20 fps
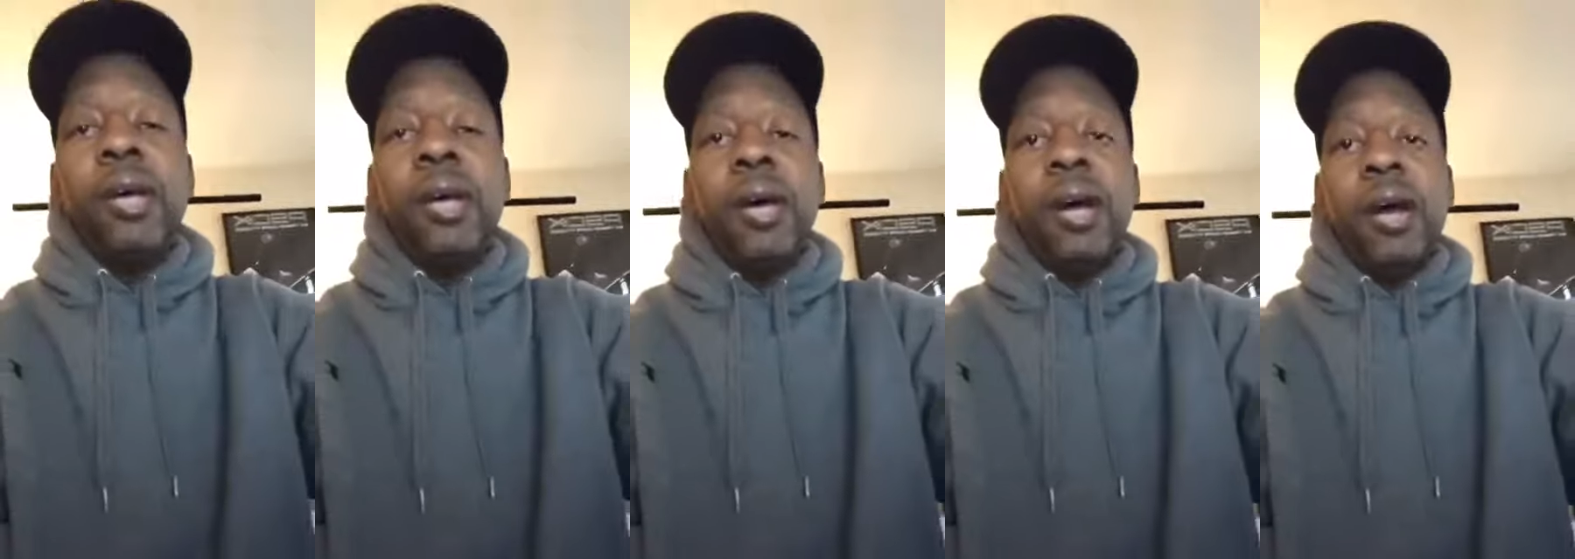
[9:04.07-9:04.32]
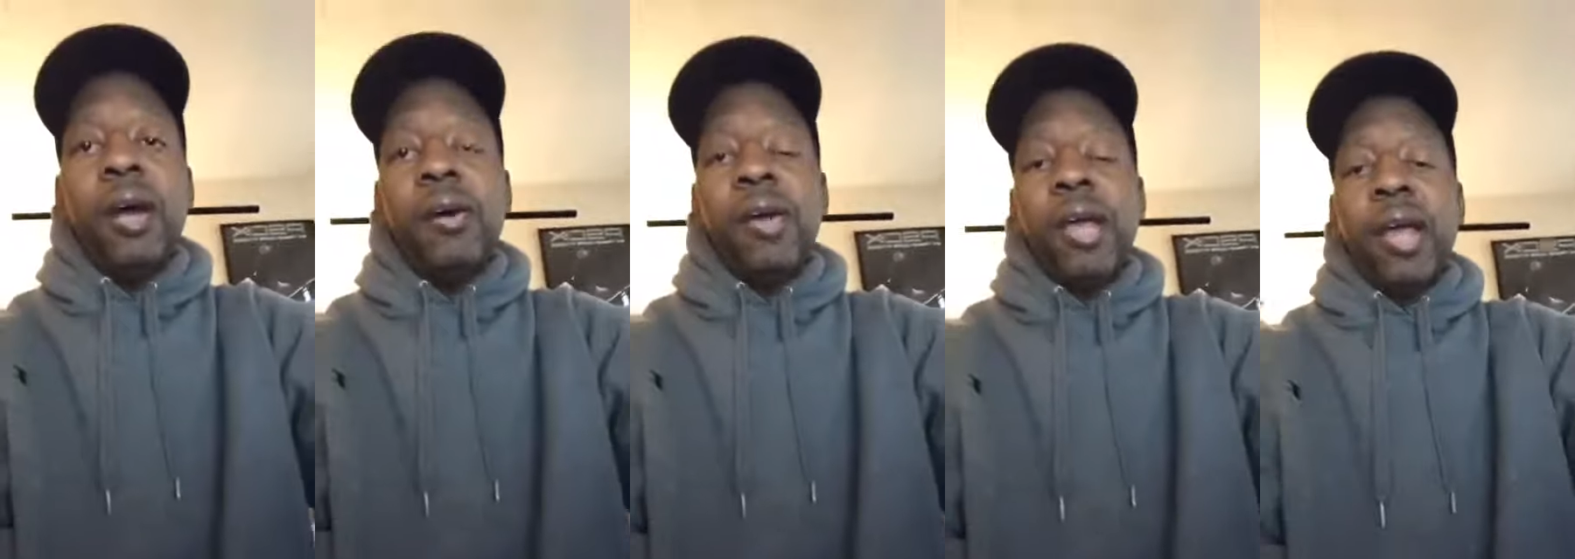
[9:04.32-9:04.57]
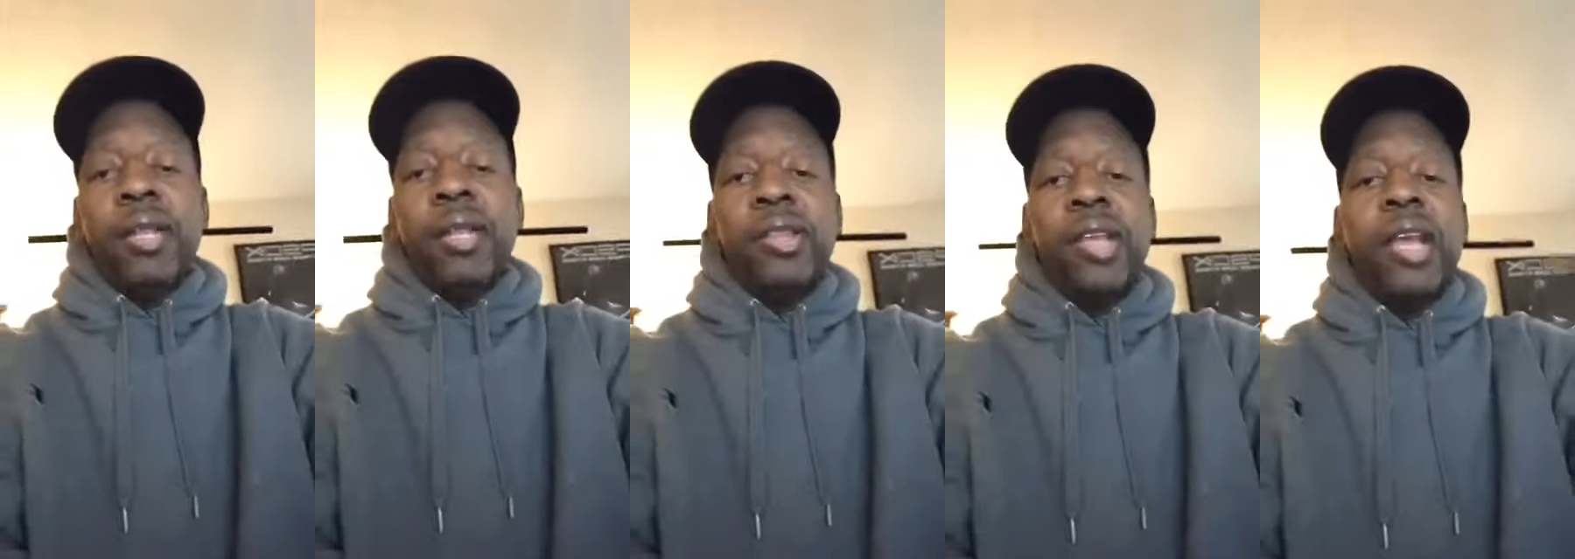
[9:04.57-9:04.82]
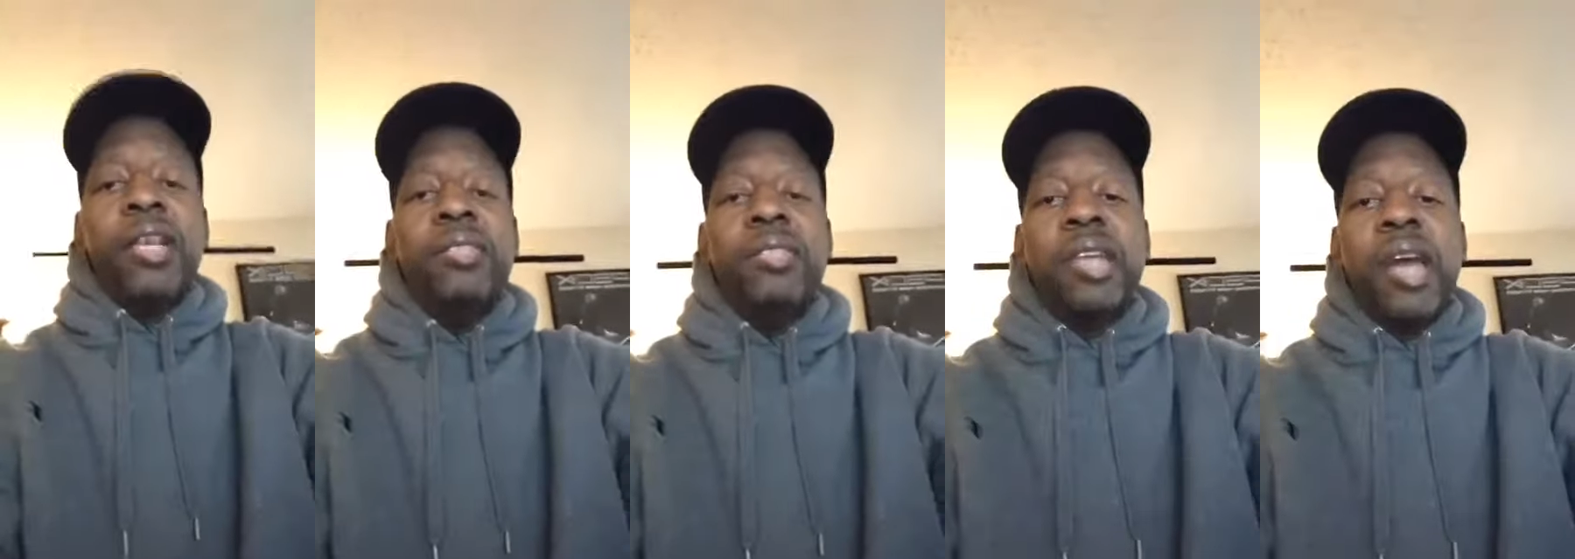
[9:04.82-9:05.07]
All right.
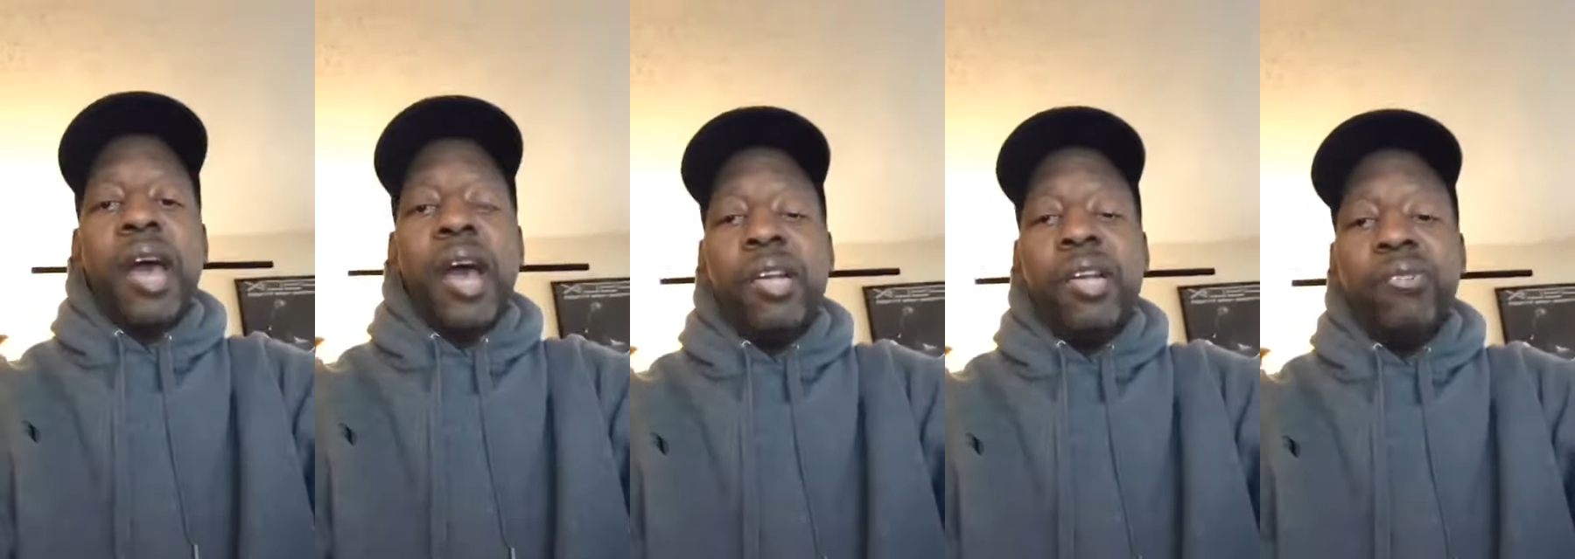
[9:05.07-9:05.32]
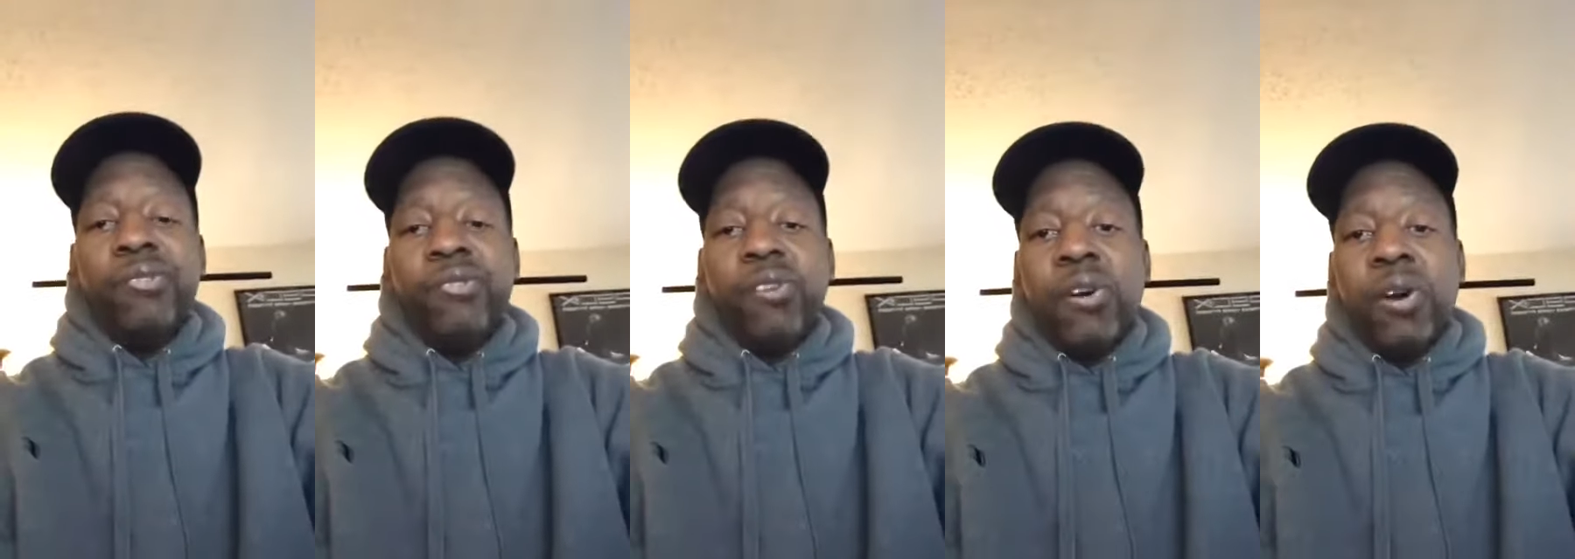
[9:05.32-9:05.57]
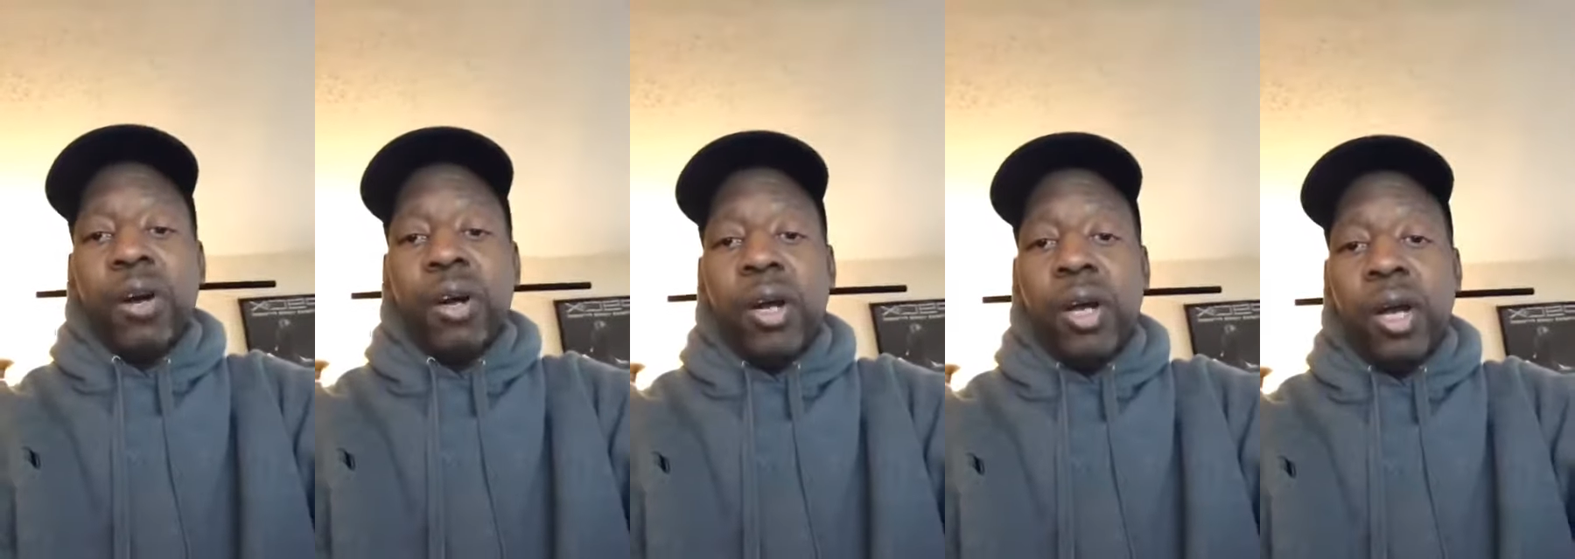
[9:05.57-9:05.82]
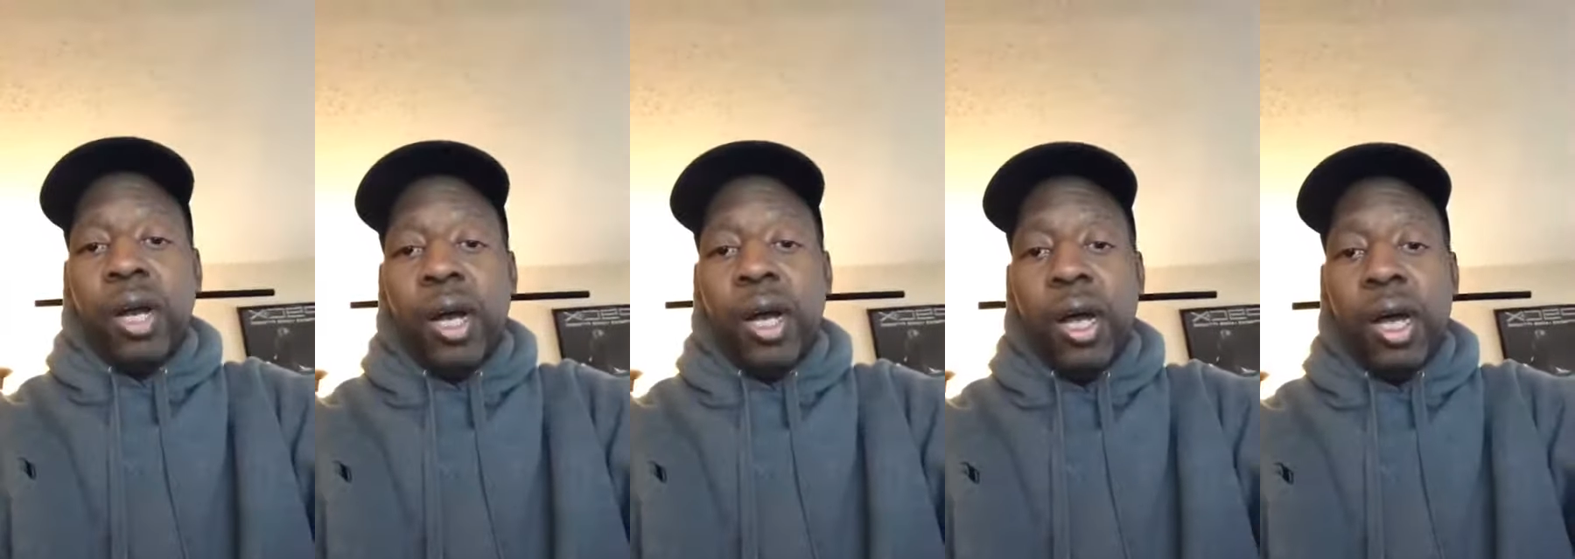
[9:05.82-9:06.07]
Thanks, guys,
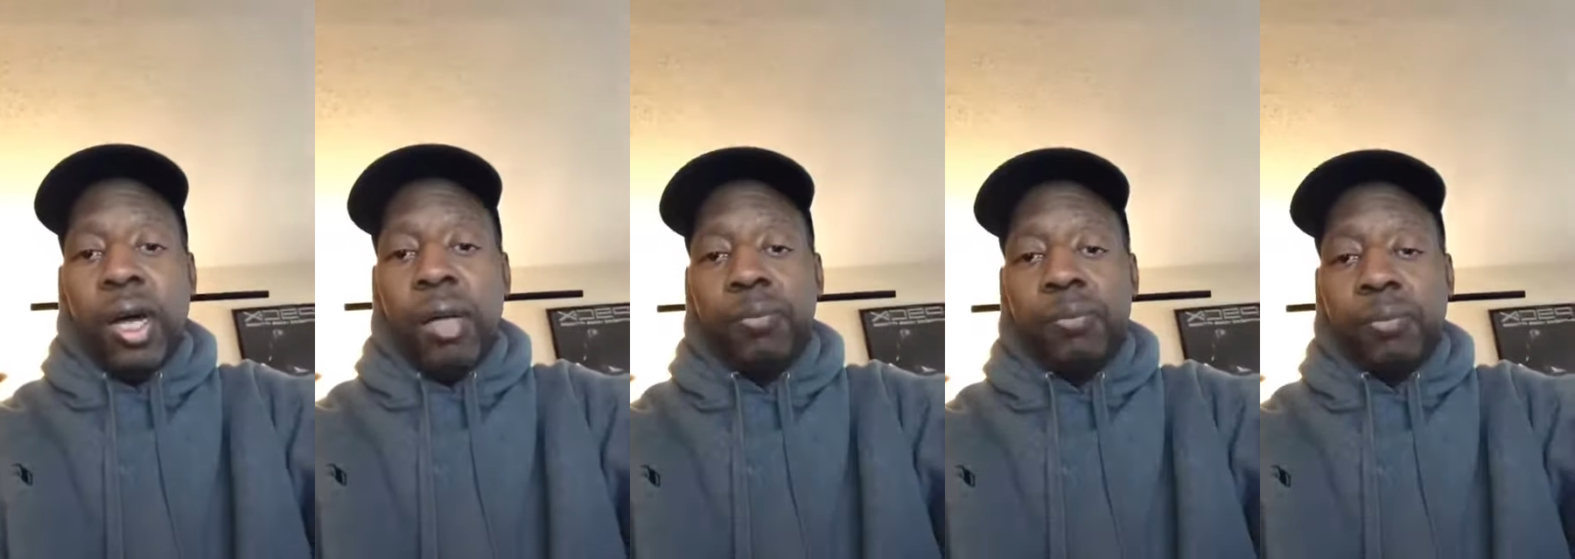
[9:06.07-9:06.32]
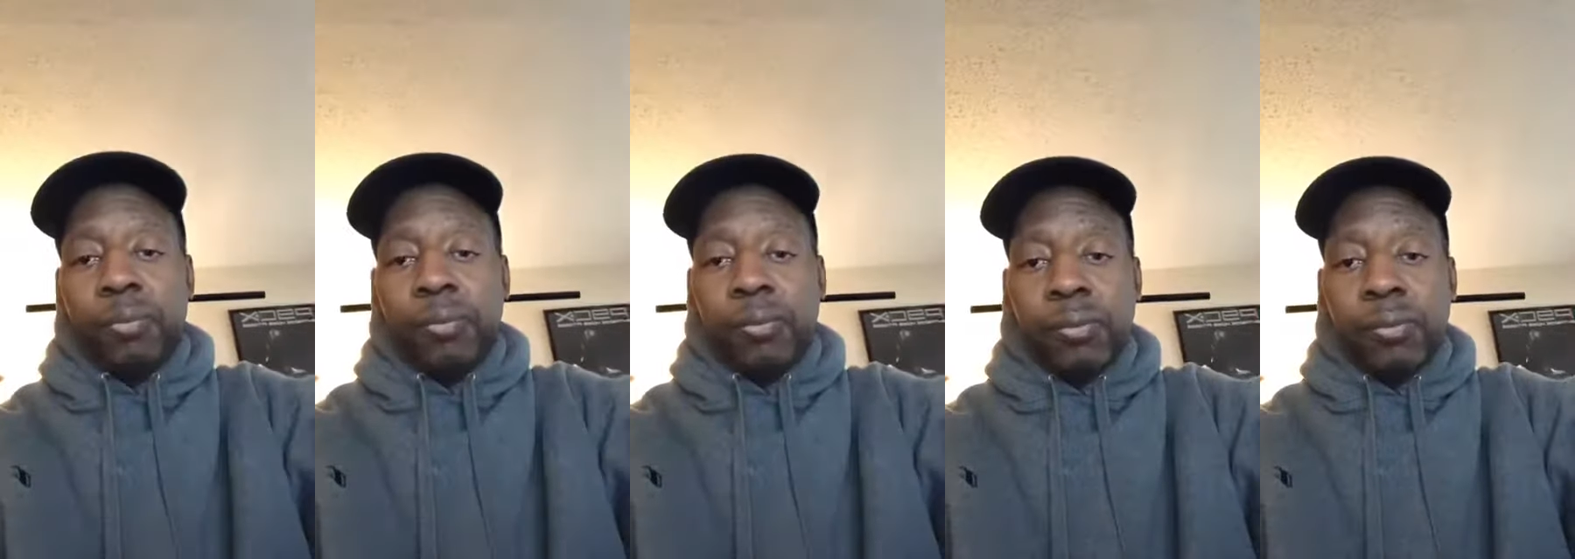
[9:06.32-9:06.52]
for